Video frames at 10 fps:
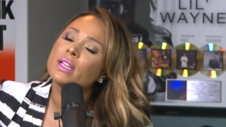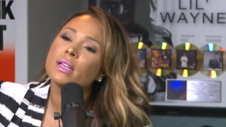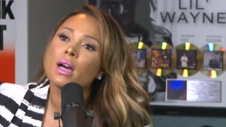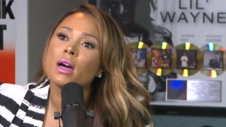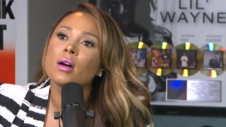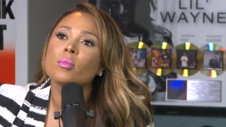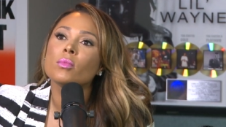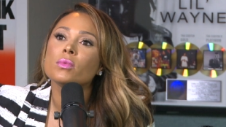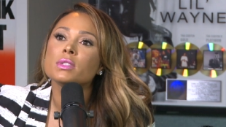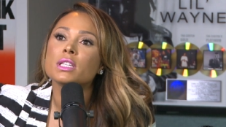in
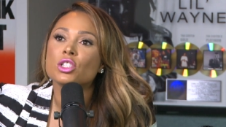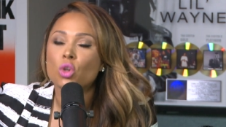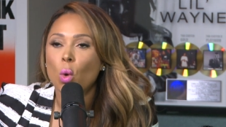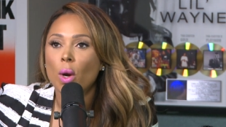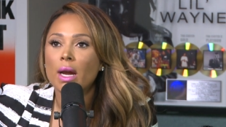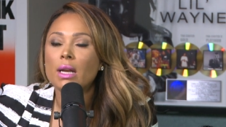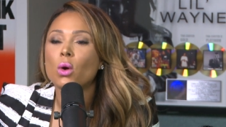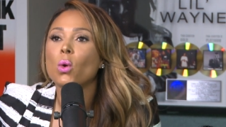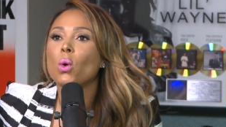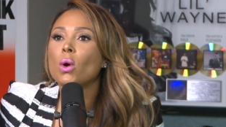um, Detroit,
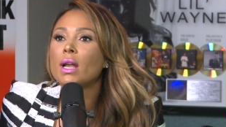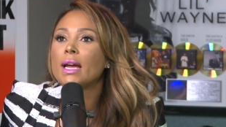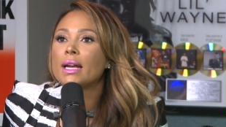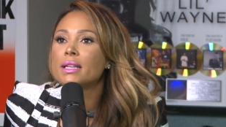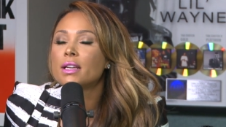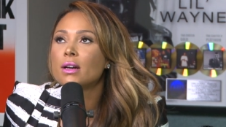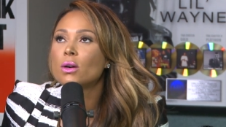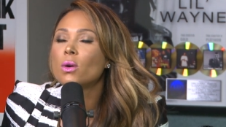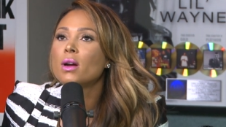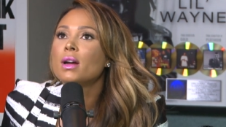
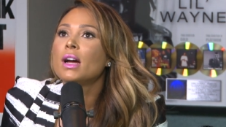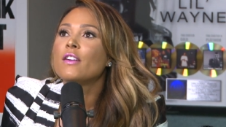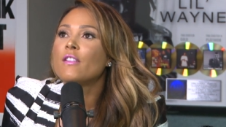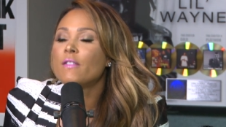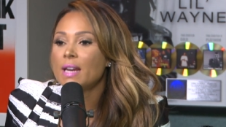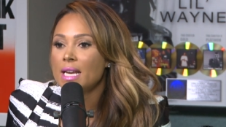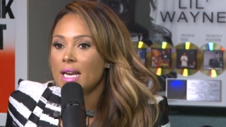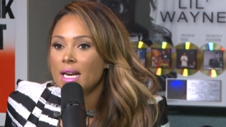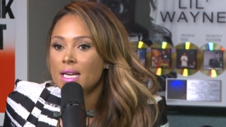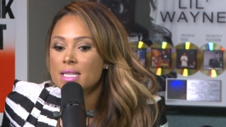Orlando,
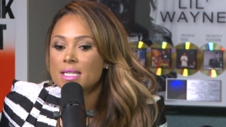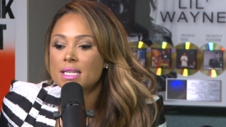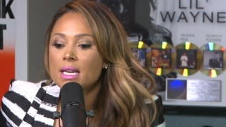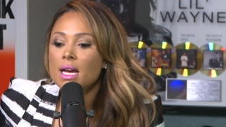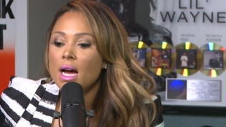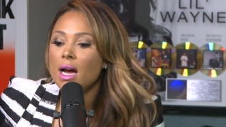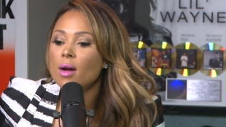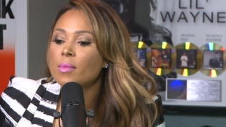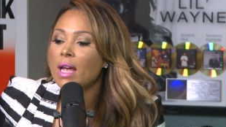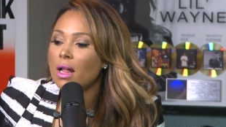Phoenix,
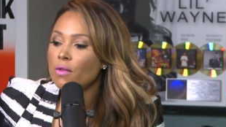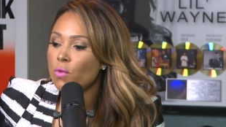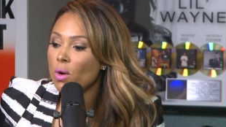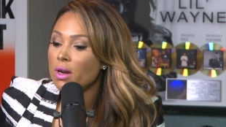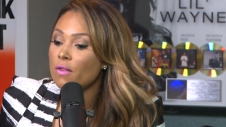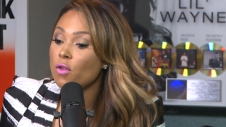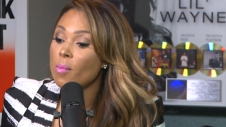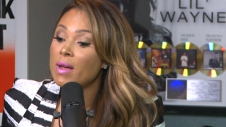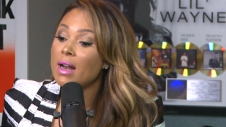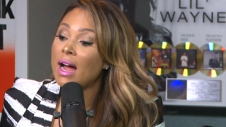um, California for a
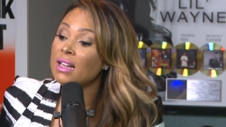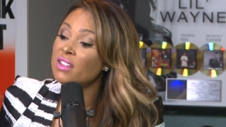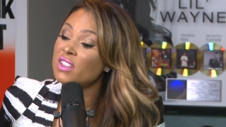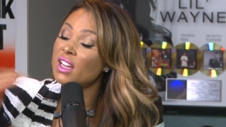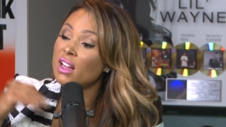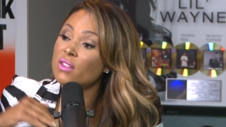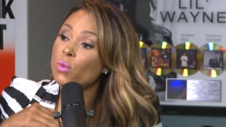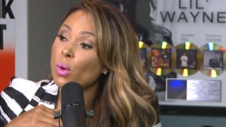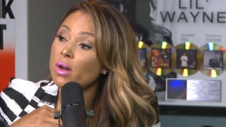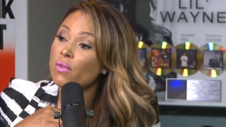bit. I lived in
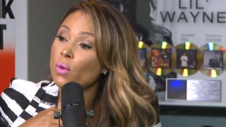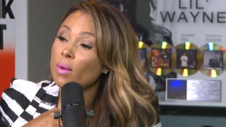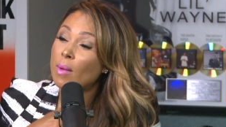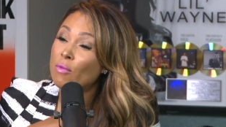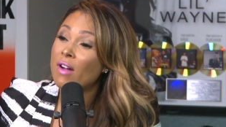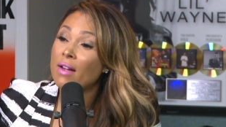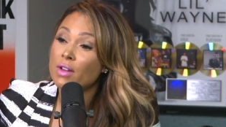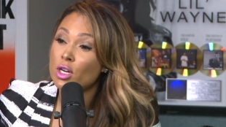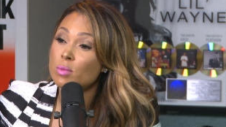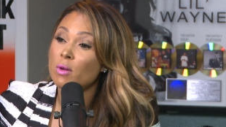California for about five
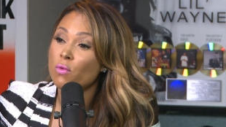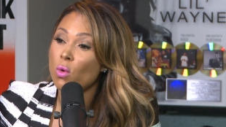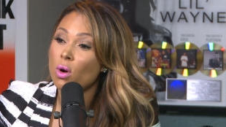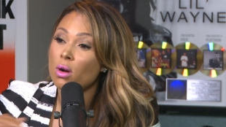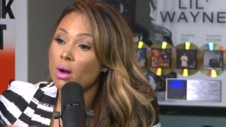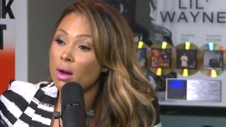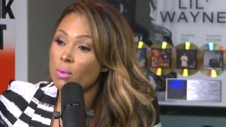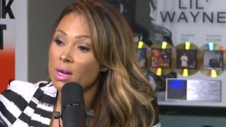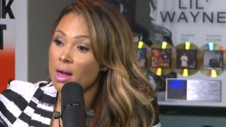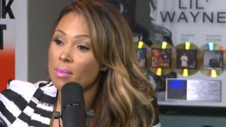years before uh,
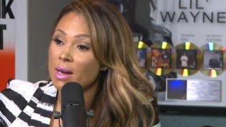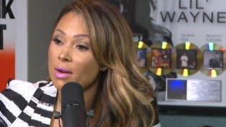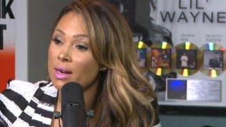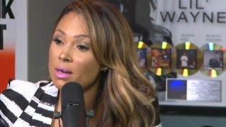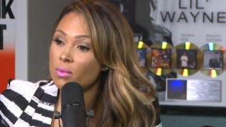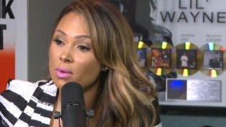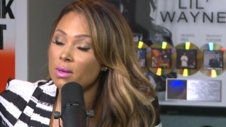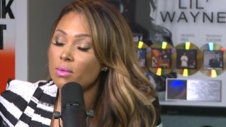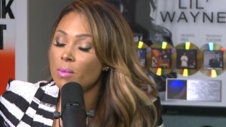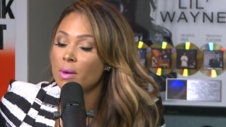we got married, right.
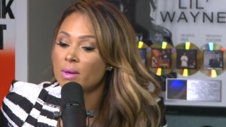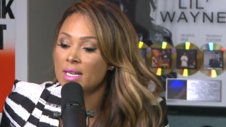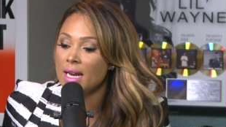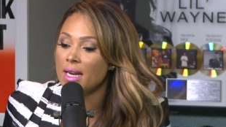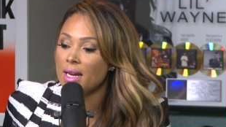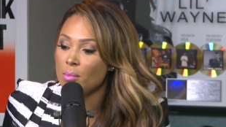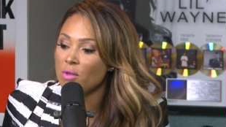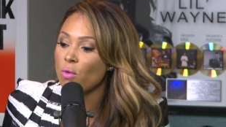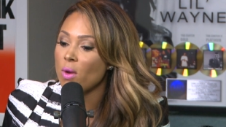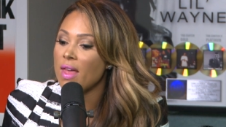when, when, we were dating, and
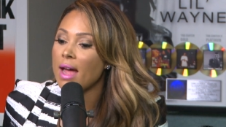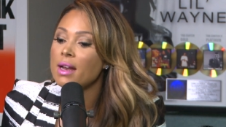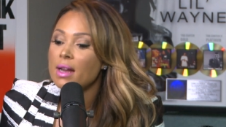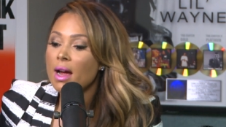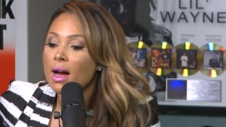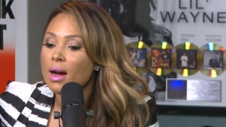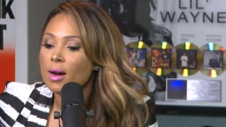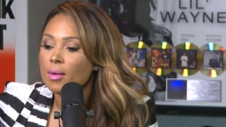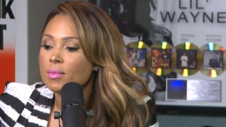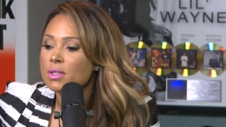before that.
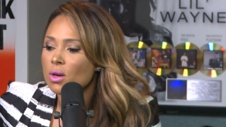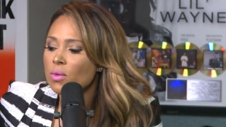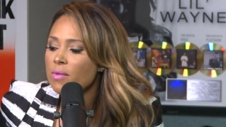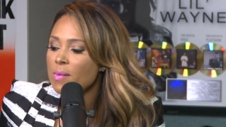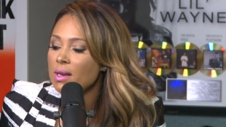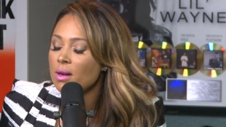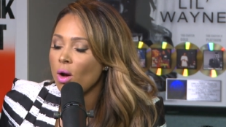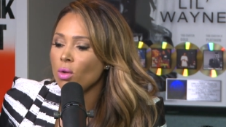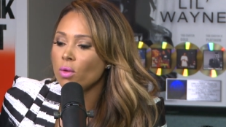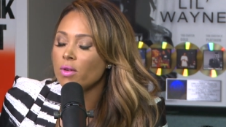Um, so we've been
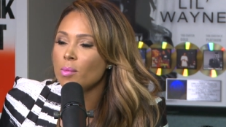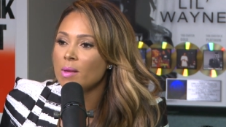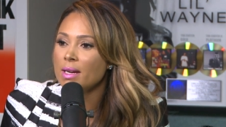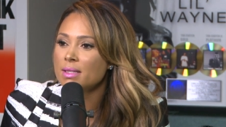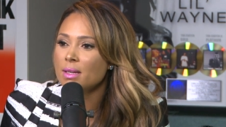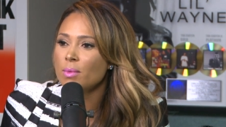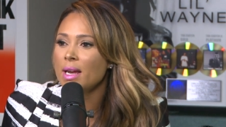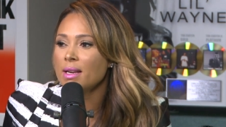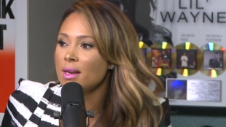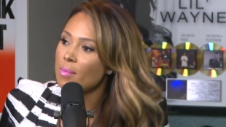all over the place, and we
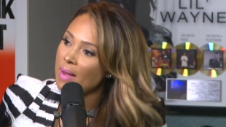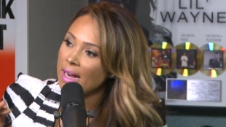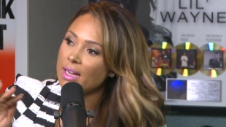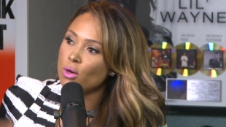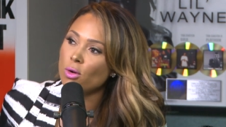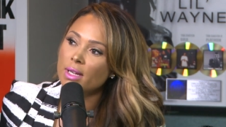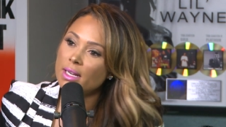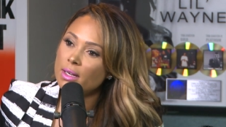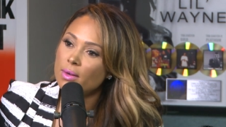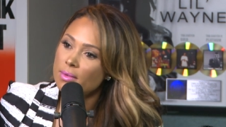ended up back in Orlando.